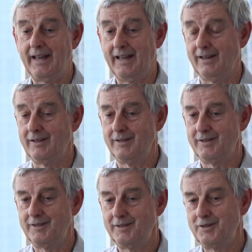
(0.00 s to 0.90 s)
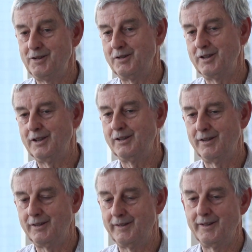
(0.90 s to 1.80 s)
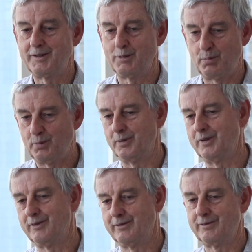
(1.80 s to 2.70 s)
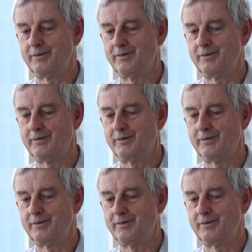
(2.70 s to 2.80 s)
and you need the support of